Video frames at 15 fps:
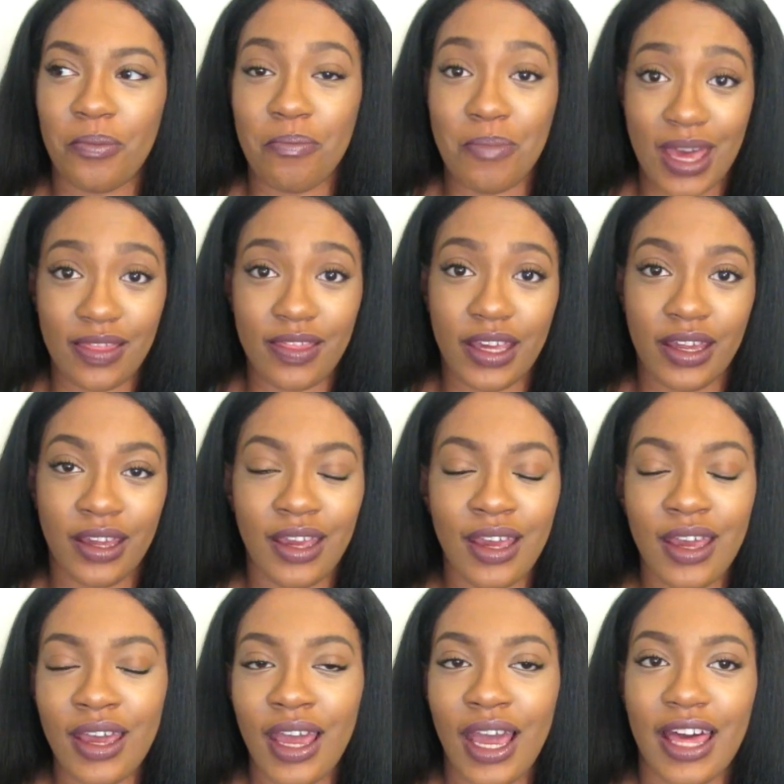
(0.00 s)
method
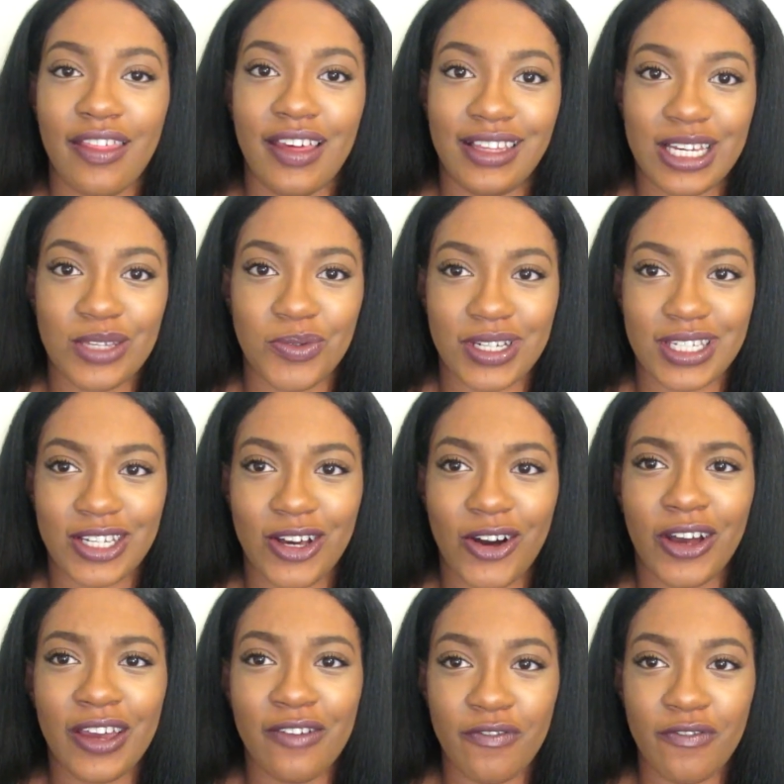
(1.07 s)
I think that's what it's called